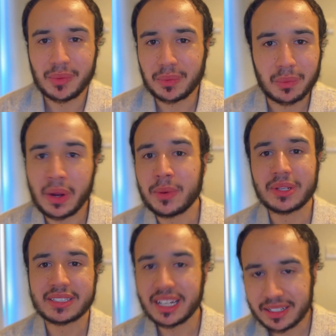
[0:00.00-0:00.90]
we
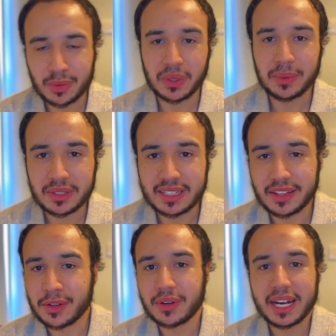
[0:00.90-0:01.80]
was this, we was
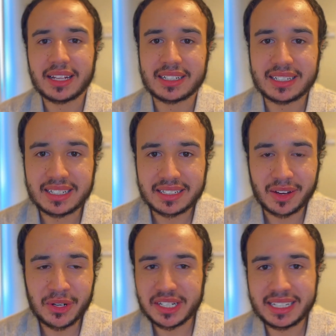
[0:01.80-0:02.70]
that. The reality,
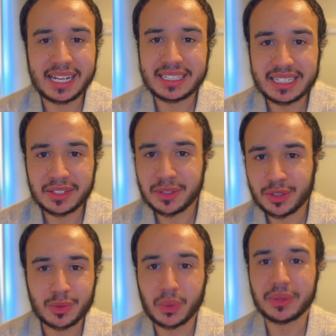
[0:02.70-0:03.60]
or in
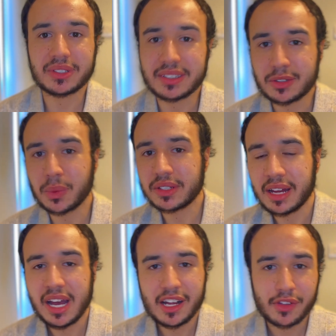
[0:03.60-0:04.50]
1900s, we was this,
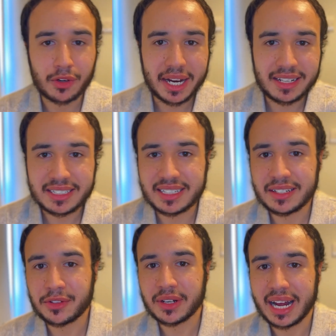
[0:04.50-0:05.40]
the reality
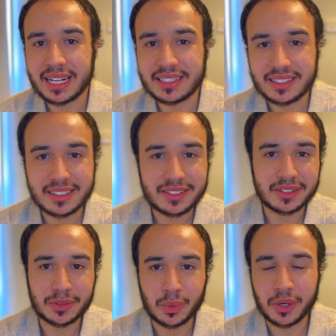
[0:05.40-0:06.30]
is your
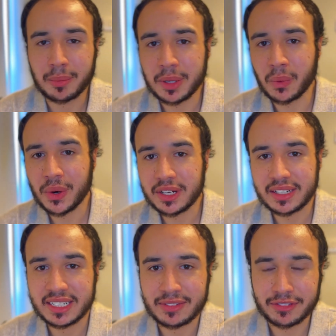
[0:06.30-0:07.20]
ancestors would have been
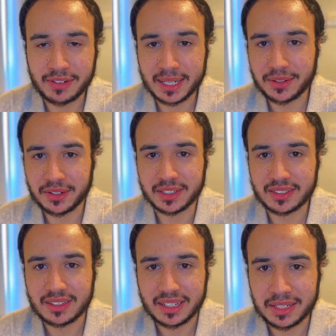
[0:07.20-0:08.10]
working in
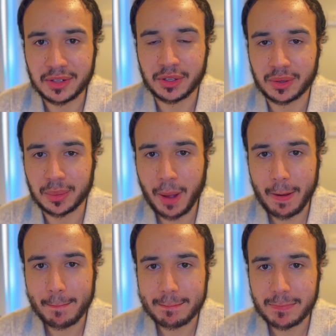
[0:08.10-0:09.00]
factories in Europe
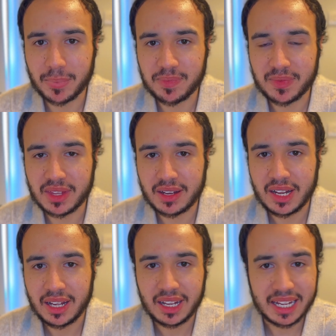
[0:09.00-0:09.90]

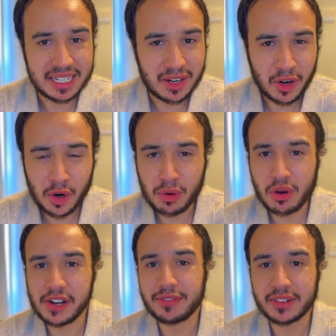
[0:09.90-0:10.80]
in
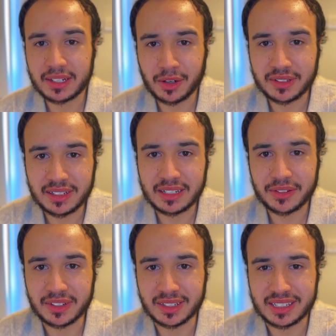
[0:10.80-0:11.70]
horrific
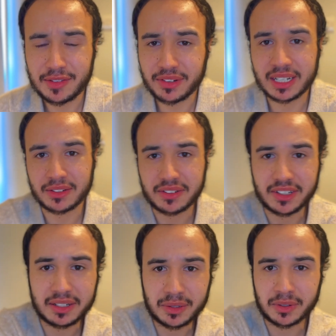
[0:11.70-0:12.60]
conditions. Even as
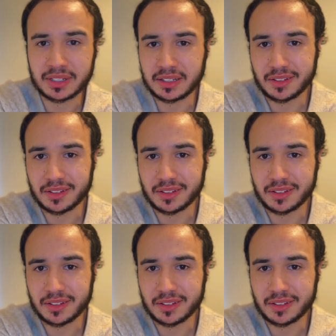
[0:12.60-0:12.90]
children in the